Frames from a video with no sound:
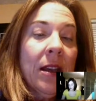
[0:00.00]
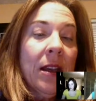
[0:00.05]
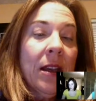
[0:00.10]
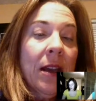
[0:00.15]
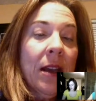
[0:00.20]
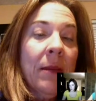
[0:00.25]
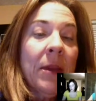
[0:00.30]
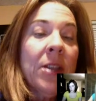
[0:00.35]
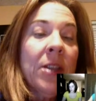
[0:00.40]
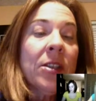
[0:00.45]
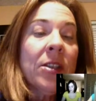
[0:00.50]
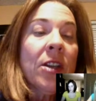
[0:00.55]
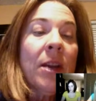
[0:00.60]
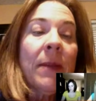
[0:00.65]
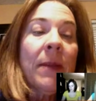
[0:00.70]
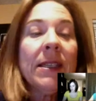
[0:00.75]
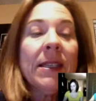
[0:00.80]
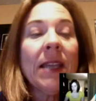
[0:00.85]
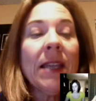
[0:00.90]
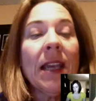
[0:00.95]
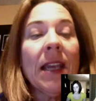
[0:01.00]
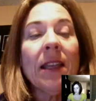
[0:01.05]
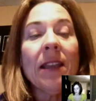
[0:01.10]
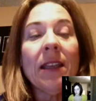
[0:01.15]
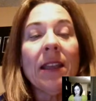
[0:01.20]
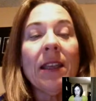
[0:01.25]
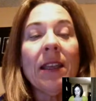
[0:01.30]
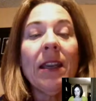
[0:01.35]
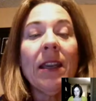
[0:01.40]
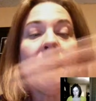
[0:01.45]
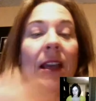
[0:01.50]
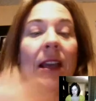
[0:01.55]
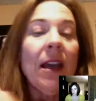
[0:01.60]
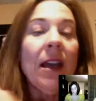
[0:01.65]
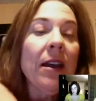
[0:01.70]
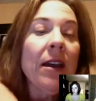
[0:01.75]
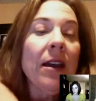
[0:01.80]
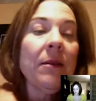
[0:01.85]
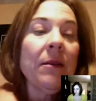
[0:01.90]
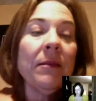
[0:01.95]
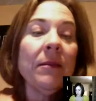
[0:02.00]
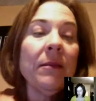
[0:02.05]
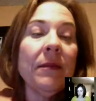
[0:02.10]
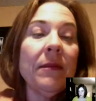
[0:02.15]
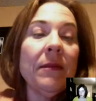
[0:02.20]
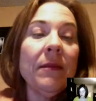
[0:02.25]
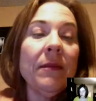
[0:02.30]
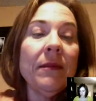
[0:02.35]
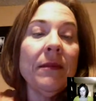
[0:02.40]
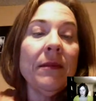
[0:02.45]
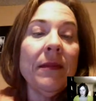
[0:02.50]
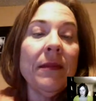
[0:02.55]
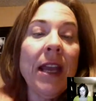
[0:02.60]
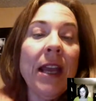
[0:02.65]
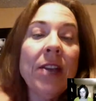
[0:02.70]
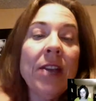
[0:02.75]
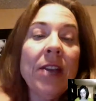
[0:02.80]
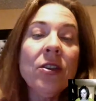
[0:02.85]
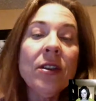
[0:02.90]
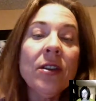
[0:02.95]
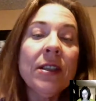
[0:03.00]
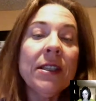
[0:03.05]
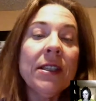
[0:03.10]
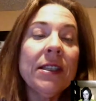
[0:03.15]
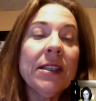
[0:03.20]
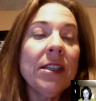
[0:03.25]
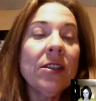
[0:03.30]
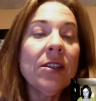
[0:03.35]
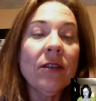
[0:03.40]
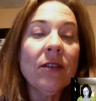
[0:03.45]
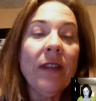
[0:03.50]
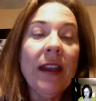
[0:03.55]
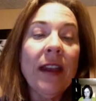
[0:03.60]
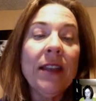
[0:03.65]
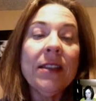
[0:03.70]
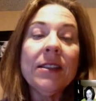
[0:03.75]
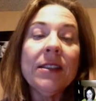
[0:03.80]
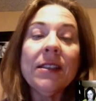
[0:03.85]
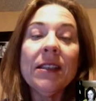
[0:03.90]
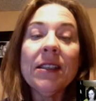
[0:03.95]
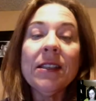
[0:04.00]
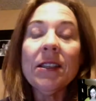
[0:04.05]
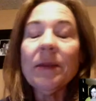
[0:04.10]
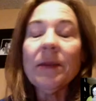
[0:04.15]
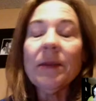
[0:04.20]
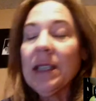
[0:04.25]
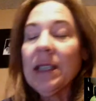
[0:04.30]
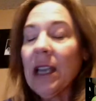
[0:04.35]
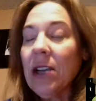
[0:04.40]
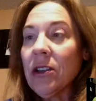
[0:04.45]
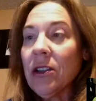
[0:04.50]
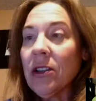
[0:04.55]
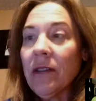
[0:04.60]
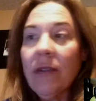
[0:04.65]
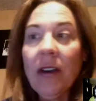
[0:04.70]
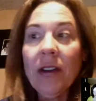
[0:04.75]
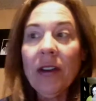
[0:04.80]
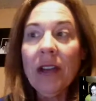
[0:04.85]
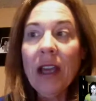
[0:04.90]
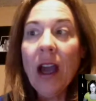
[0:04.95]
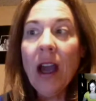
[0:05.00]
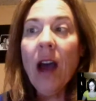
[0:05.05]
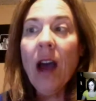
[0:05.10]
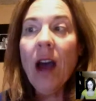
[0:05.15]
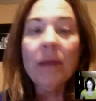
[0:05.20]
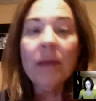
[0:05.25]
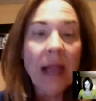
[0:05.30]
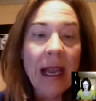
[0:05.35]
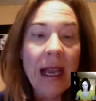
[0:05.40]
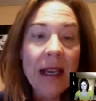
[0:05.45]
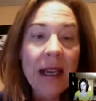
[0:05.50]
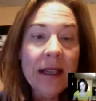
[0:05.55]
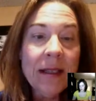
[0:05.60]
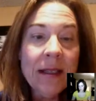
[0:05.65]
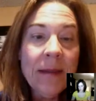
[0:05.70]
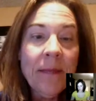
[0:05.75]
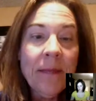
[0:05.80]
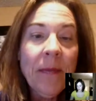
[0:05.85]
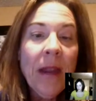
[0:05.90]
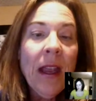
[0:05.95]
going to start by saying that the National Disease Surveillance System is actually fairly complex.